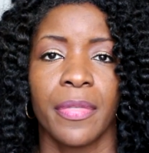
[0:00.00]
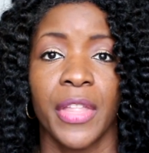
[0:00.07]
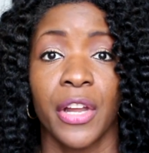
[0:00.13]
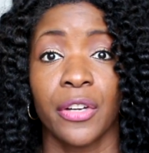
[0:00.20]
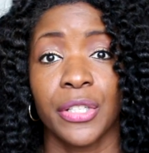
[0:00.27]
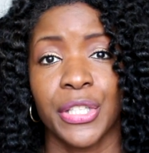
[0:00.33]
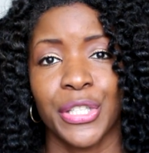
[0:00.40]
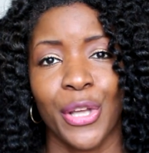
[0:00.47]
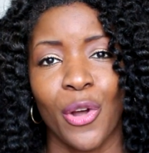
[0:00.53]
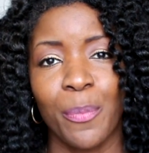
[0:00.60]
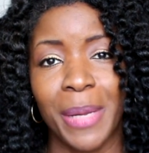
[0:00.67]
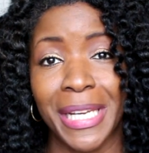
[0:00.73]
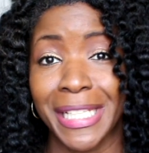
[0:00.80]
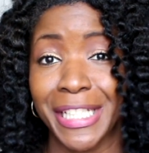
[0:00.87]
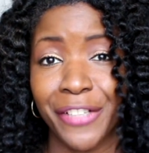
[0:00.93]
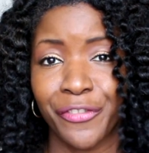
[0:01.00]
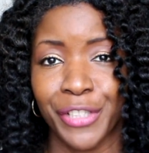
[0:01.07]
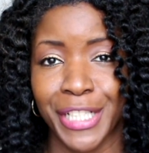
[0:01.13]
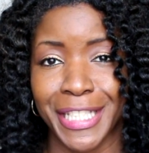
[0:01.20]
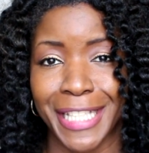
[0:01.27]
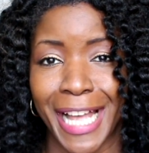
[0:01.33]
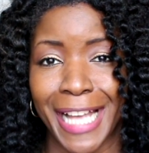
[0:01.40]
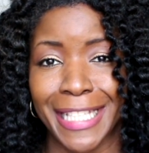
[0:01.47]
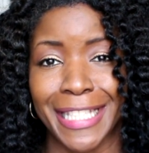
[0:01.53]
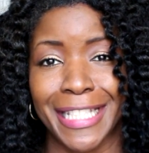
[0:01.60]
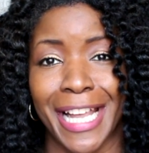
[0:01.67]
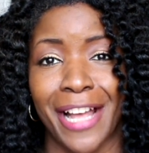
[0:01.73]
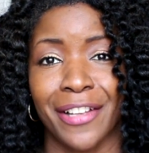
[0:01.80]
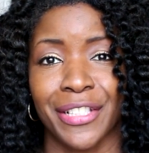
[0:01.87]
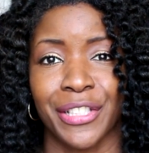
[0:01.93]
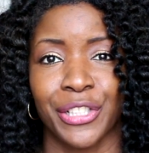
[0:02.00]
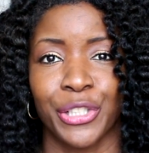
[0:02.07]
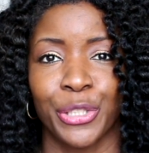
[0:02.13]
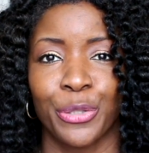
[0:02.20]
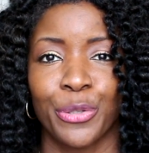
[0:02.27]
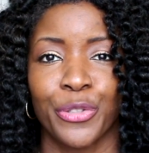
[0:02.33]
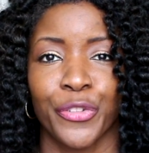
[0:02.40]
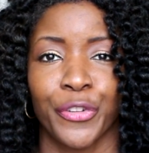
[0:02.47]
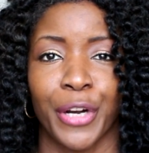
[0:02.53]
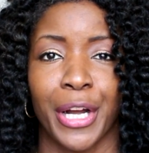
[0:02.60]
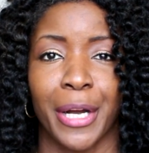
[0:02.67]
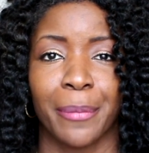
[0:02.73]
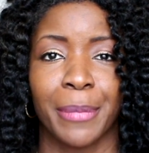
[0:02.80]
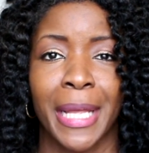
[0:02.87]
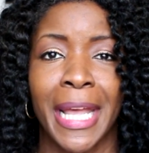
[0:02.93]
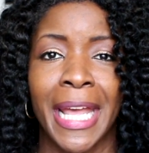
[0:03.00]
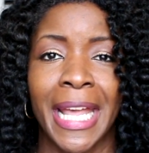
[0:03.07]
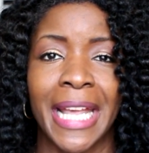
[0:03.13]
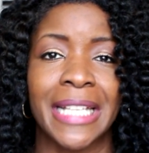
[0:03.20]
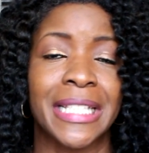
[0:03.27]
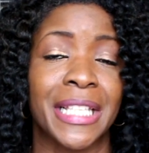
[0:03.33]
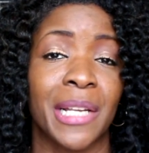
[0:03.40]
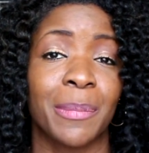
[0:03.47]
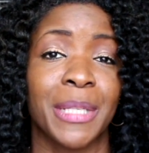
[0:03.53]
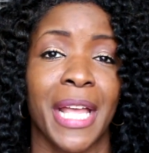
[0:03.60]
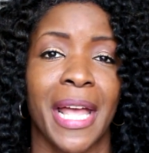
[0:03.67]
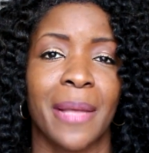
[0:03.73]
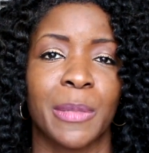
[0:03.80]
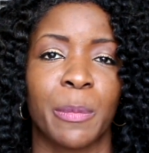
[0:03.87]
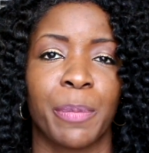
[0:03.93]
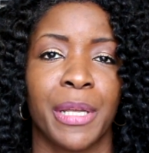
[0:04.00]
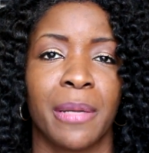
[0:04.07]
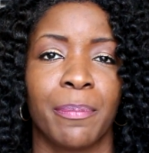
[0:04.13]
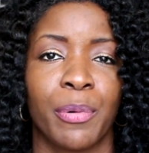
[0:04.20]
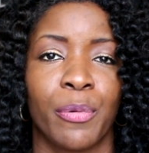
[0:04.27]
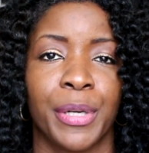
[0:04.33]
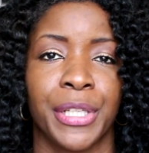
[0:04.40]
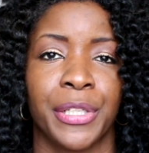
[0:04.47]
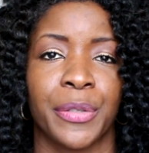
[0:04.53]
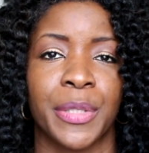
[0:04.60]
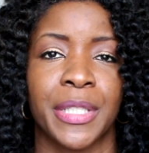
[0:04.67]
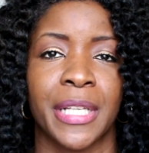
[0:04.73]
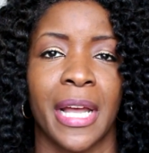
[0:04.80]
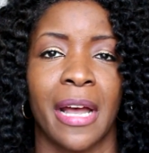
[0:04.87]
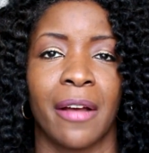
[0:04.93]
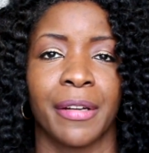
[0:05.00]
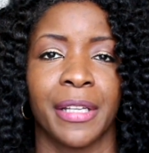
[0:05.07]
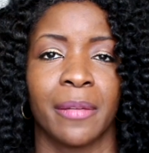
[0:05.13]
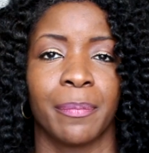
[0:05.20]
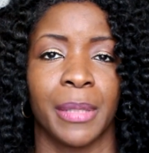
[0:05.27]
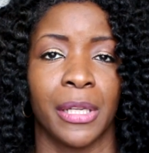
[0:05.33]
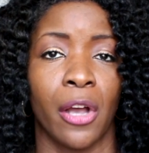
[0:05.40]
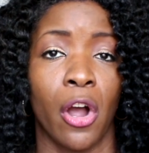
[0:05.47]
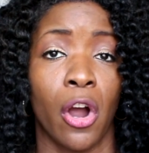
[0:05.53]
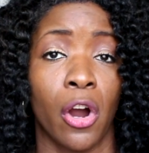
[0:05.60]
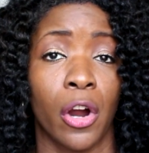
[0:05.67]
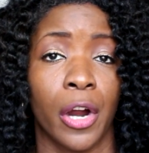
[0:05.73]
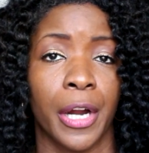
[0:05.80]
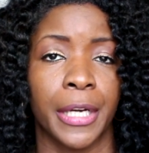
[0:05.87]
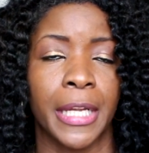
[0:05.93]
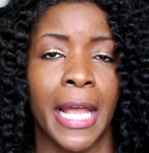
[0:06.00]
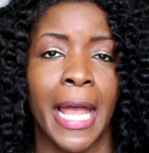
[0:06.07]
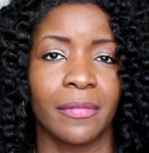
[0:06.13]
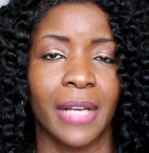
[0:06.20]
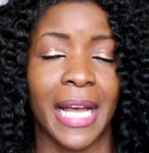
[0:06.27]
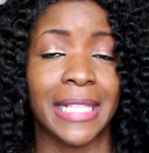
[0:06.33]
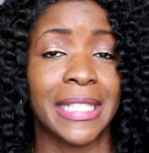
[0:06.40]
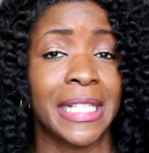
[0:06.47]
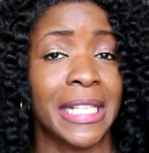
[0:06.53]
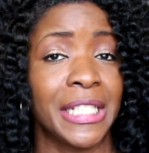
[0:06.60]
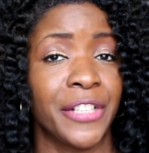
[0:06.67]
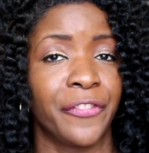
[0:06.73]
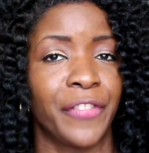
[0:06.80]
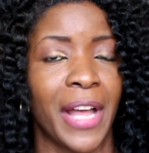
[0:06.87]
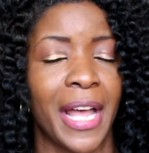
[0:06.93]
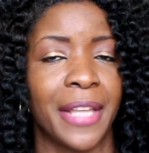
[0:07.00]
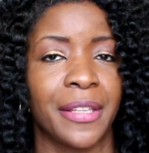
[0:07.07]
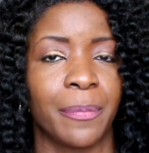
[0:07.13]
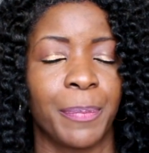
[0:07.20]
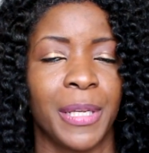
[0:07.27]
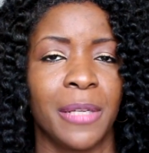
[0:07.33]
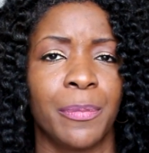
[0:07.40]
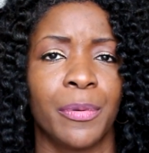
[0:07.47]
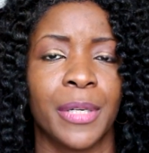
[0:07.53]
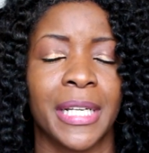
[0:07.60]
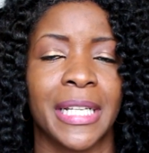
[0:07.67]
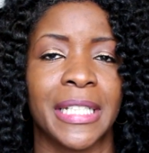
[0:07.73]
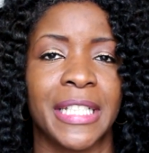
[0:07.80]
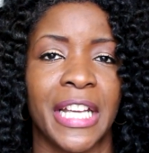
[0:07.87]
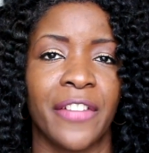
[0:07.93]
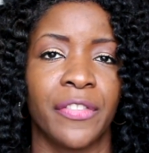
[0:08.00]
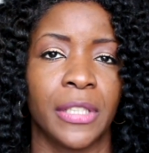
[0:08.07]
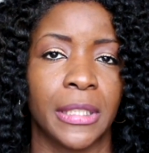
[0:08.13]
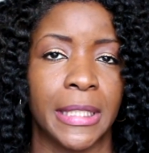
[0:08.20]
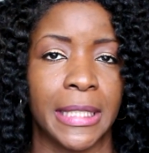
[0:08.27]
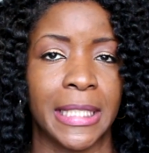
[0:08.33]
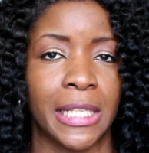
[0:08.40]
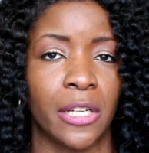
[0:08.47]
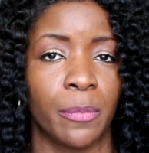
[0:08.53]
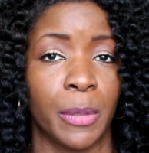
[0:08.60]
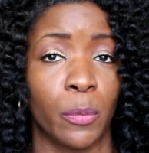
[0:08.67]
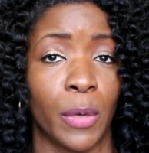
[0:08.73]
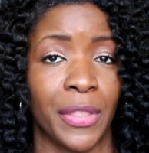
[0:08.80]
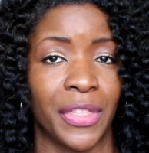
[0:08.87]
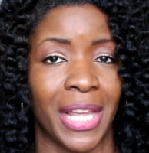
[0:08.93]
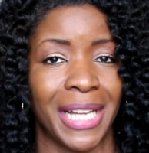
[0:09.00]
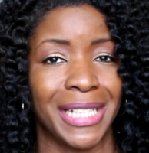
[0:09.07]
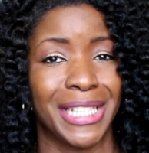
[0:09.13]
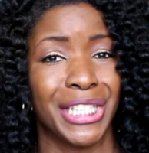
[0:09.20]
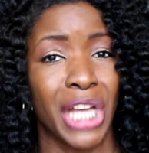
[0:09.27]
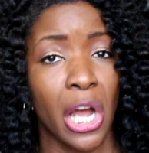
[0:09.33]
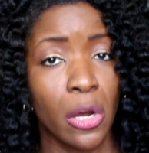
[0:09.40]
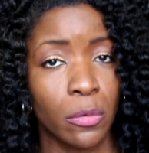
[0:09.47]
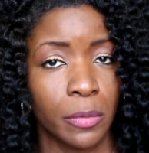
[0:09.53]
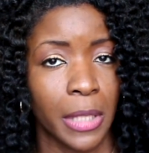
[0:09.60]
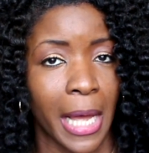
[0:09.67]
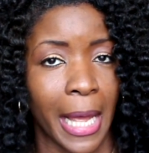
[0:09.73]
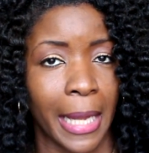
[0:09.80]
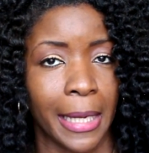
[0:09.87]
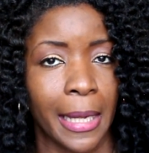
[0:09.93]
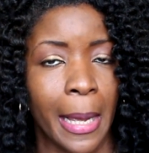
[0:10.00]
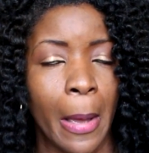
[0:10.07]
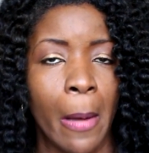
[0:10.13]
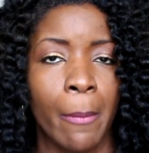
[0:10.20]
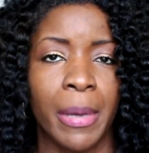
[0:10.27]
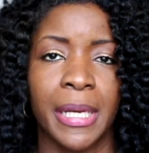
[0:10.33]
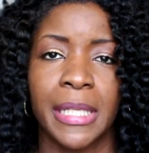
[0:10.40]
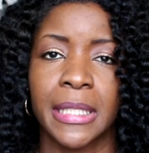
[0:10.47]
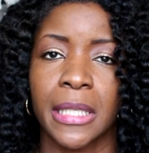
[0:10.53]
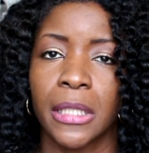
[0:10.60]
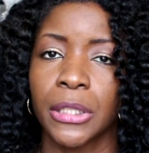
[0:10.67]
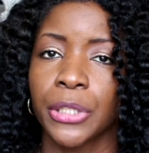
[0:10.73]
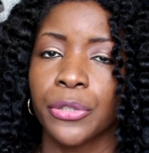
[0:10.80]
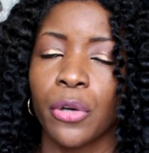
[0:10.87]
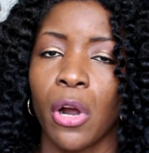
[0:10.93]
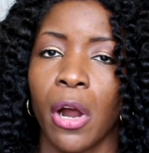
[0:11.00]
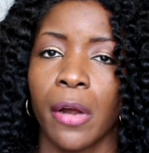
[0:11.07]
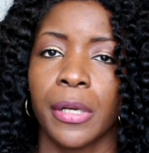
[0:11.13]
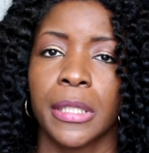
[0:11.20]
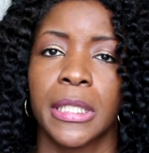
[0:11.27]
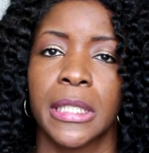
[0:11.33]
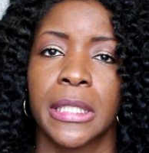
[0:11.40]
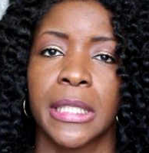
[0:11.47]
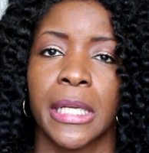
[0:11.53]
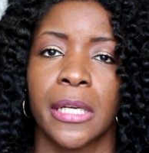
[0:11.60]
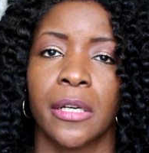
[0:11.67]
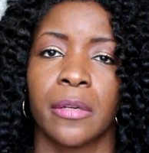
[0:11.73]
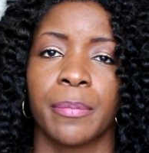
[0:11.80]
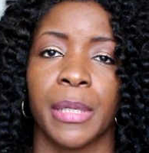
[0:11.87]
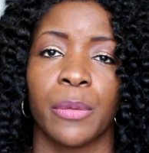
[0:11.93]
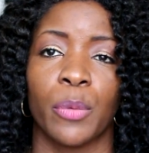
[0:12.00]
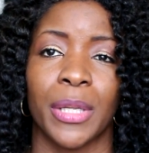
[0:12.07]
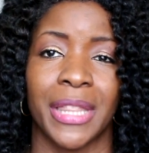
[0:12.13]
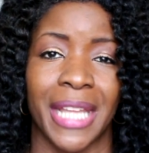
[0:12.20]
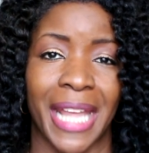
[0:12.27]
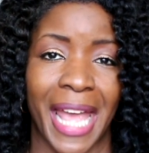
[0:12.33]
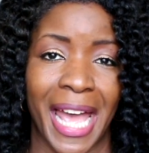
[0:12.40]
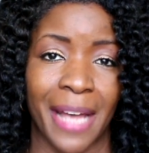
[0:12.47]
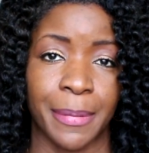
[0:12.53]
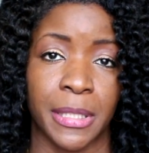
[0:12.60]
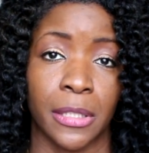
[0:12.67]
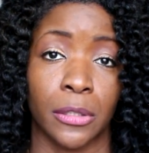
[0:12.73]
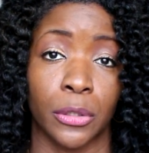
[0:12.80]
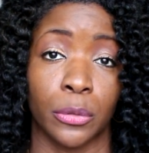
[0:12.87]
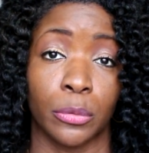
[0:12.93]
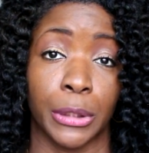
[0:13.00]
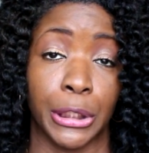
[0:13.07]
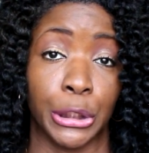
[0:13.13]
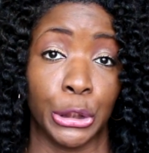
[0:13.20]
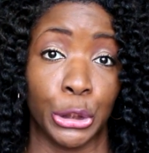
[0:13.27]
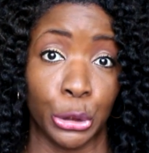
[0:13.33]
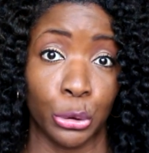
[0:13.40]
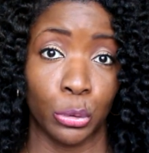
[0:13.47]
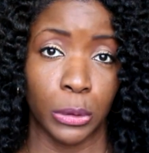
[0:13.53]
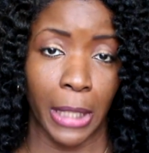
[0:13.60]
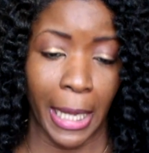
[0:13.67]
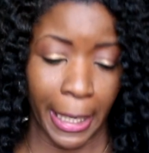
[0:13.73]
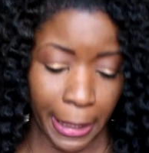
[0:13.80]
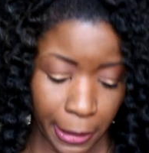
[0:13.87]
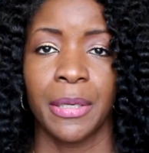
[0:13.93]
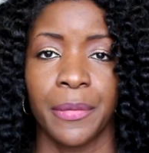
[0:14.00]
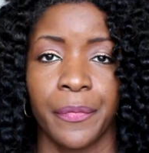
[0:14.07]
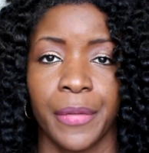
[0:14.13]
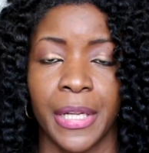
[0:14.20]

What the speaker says: There are so many different design styles to choose from, and sometimes pinpointing your style can be hard. I tend to find that people can definitely tell me what they don't like, but it's a little harder to tell me what they absolutely do like.